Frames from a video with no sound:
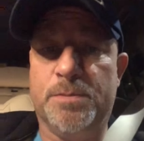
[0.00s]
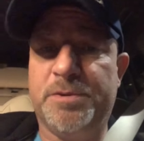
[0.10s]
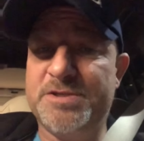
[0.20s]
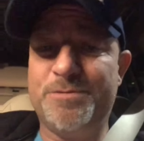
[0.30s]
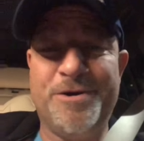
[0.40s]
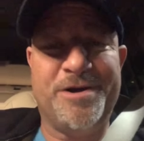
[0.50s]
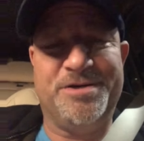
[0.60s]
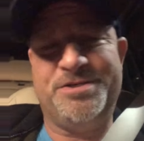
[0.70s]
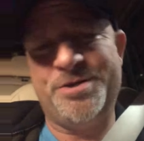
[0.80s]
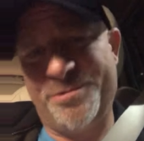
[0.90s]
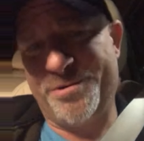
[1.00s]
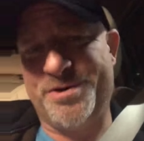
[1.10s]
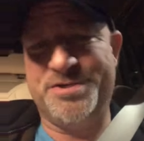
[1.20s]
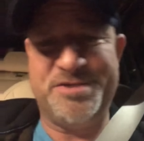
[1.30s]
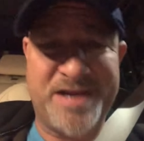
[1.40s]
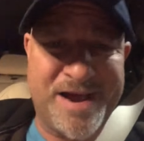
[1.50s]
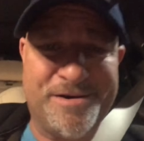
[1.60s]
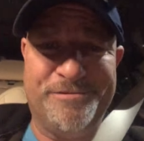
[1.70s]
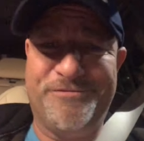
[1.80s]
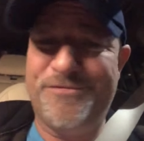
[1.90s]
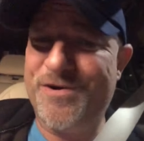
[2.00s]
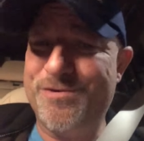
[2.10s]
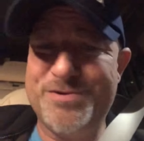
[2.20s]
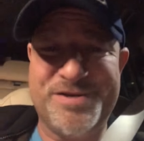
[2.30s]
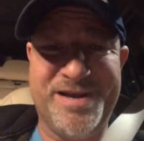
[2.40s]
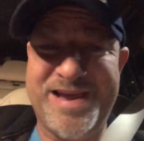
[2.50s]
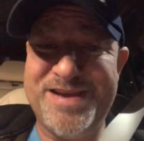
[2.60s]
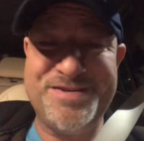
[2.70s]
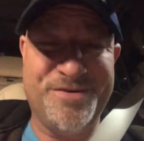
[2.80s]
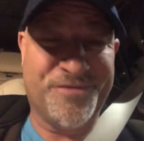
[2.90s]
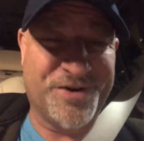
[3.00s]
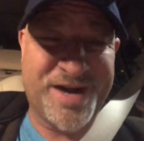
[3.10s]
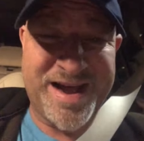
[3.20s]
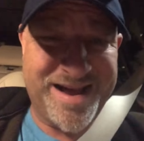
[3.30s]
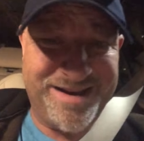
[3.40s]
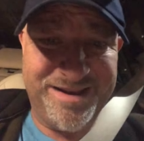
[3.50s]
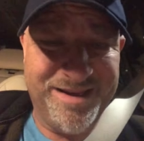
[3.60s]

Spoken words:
Plus, we're a tourist town, folks, in case you forgot.